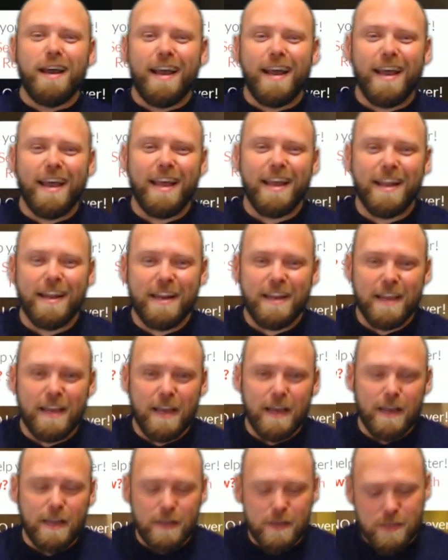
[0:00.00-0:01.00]
And
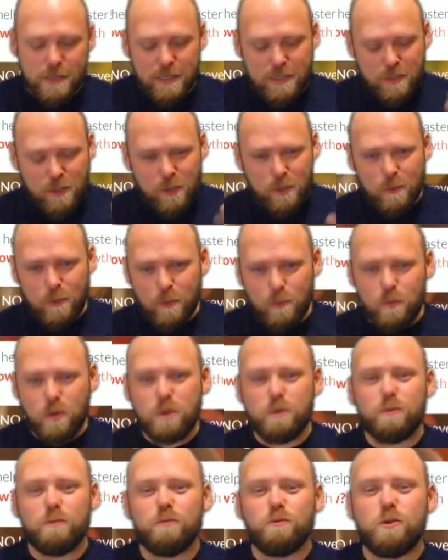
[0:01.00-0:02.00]
uh, yeah, so
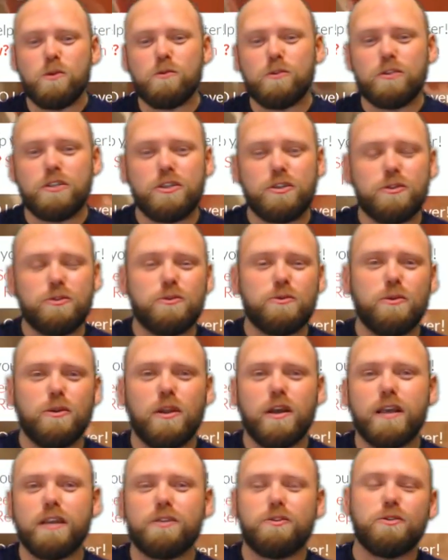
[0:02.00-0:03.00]
what, what would you
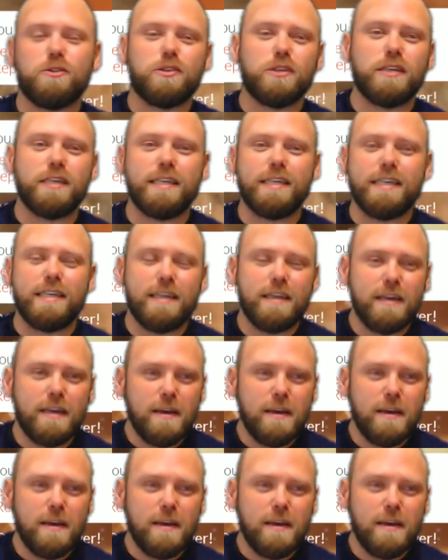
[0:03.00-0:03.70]
like to see